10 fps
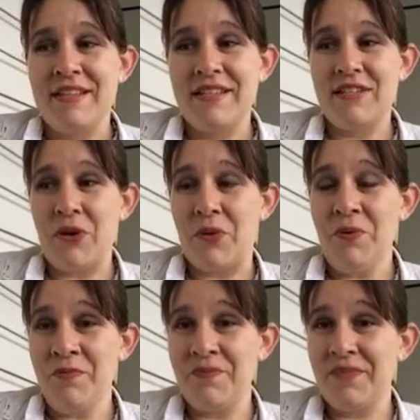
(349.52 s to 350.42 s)
So
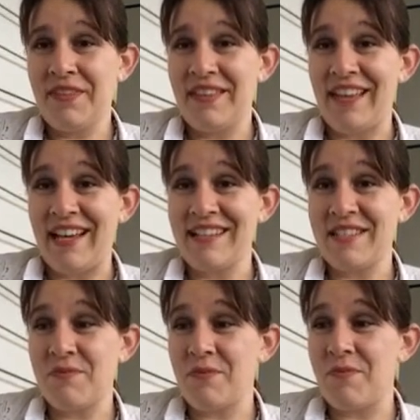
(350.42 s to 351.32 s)

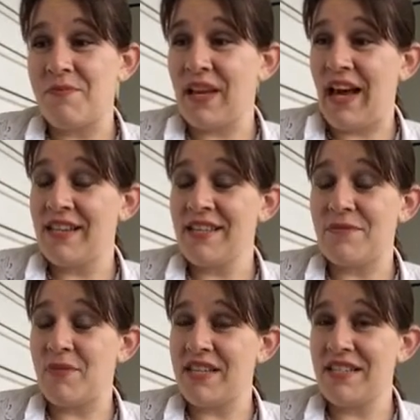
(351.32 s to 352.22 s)
that's kind of the
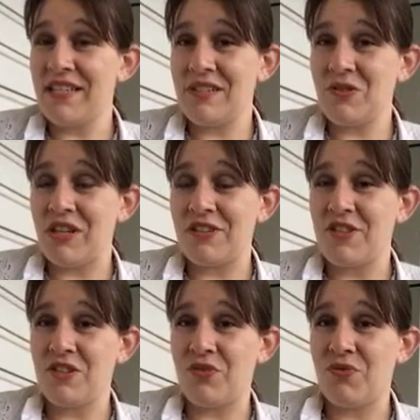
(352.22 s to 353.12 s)
basic
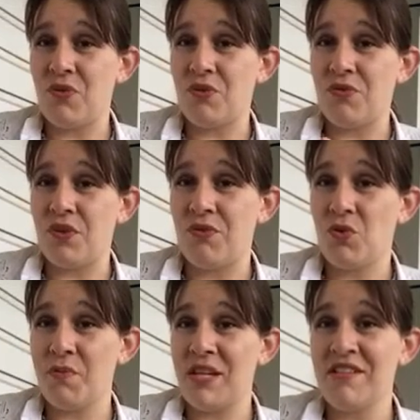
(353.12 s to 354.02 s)
introduction to the
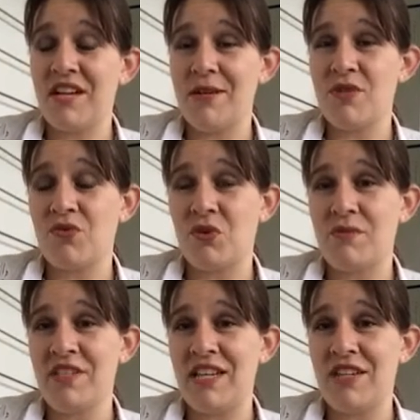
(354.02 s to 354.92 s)
four main types of
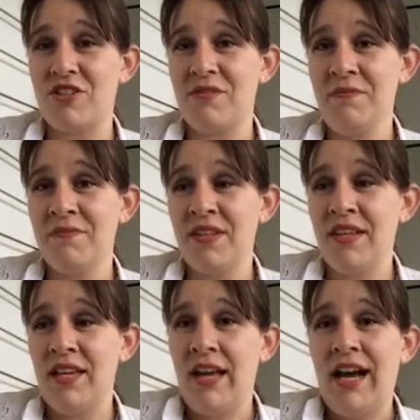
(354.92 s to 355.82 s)
ornamentation.
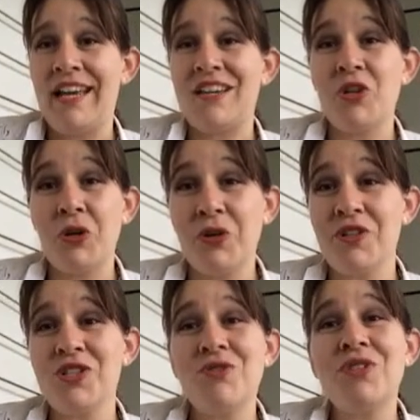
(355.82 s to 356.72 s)
I
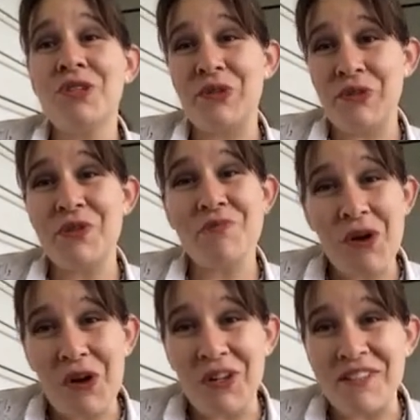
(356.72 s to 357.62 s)
encourage you to learn them
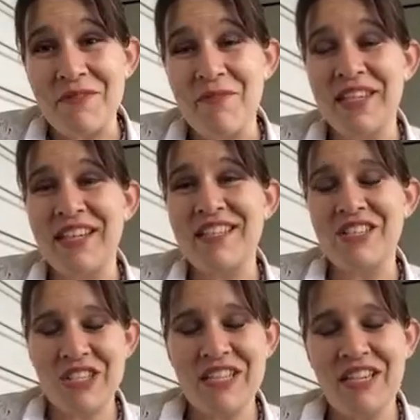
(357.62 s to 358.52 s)
all, because
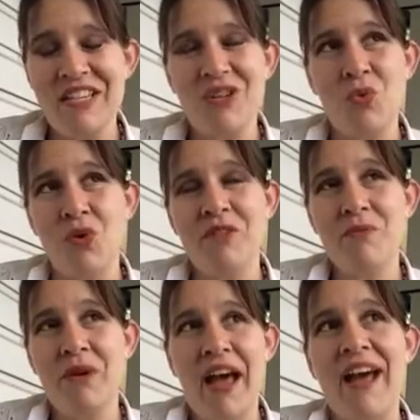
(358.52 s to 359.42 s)
just like you
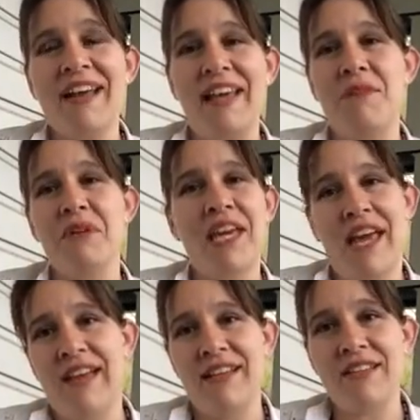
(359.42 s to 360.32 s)
wouldn't pack a
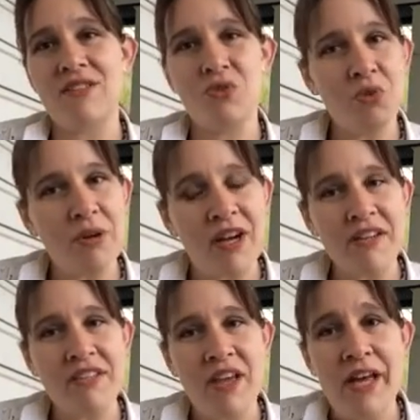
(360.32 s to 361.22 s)
mechanic's
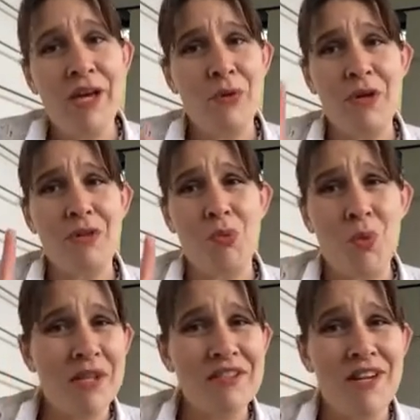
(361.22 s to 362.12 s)
toolbox with
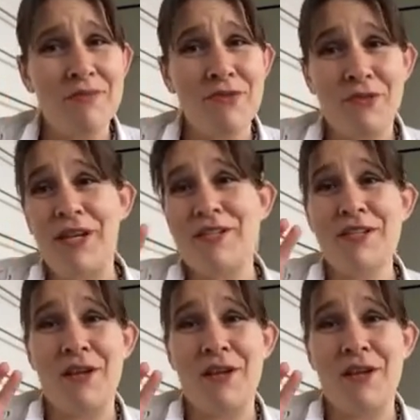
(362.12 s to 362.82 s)
one type of wrench